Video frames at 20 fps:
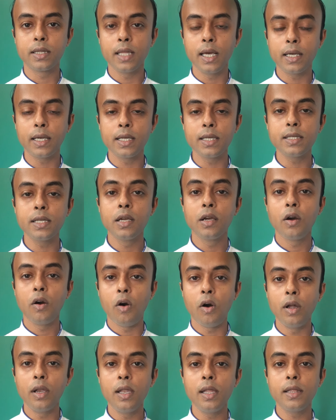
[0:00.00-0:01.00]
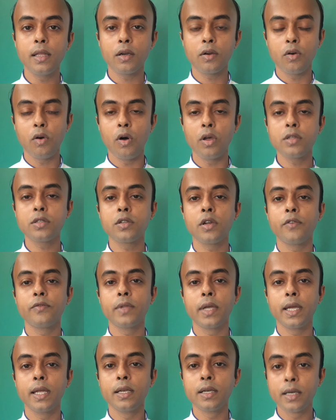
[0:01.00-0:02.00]
That is, only the cost of
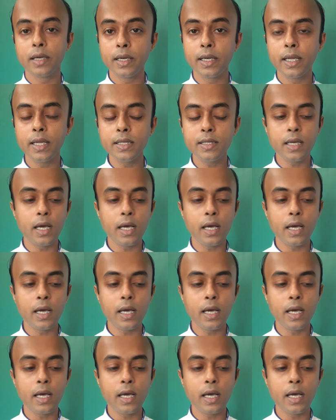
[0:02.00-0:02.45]
the ingredients